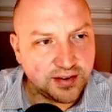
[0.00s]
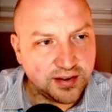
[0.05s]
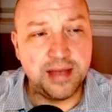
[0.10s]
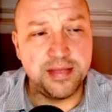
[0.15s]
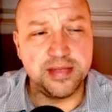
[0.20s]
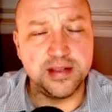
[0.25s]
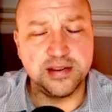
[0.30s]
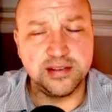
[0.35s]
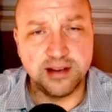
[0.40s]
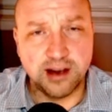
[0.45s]

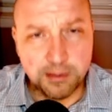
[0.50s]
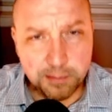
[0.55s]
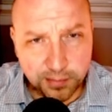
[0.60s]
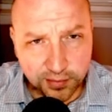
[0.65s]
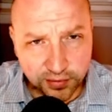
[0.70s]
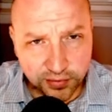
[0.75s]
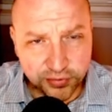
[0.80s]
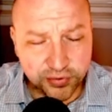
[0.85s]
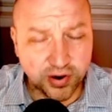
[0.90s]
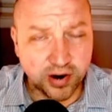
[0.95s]
and the
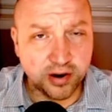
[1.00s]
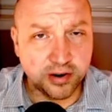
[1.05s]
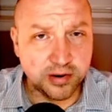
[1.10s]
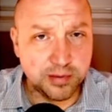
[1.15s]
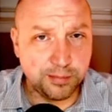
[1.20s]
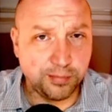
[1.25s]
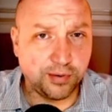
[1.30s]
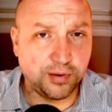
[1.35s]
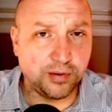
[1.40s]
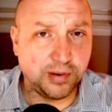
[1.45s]
tuples are in
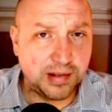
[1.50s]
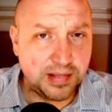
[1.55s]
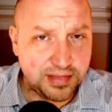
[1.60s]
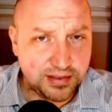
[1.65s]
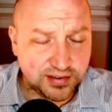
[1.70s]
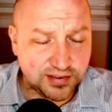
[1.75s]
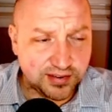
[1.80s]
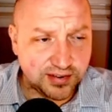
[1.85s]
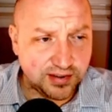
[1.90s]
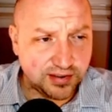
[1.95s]

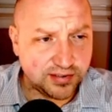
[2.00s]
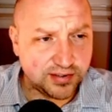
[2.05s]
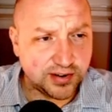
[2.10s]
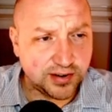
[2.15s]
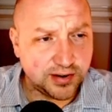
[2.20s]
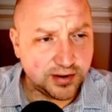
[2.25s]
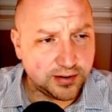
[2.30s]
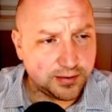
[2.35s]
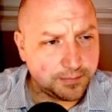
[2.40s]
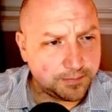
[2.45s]
parentheses here.